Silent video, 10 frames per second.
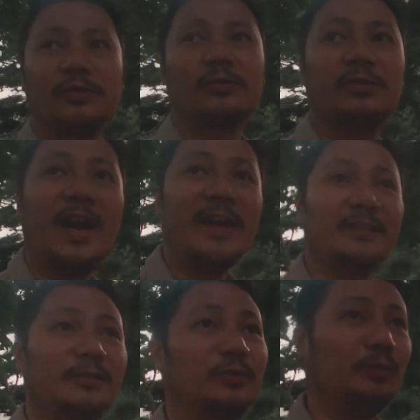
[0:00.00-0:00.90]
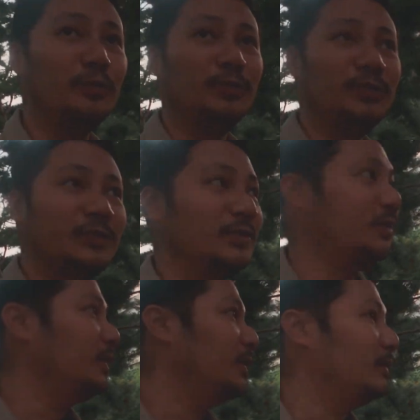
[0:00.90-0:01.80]
guided tours
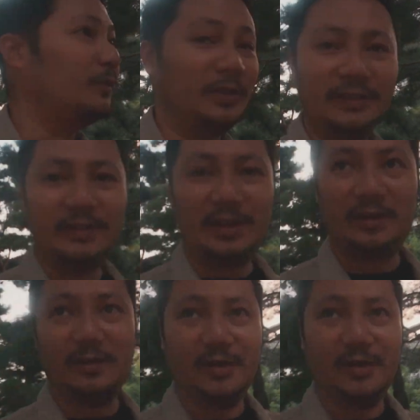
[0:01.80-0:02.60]
for this area,